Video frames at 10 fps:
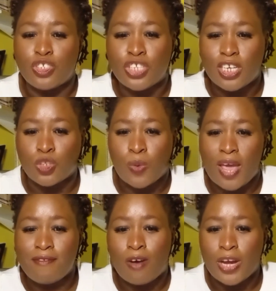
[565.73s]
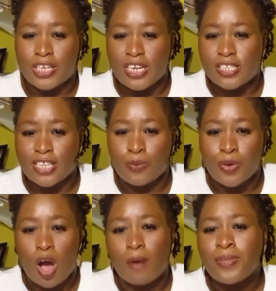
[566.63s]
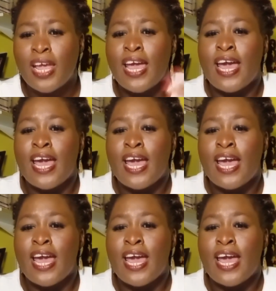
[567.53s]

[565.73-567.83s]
vigilant wherever it is that we are.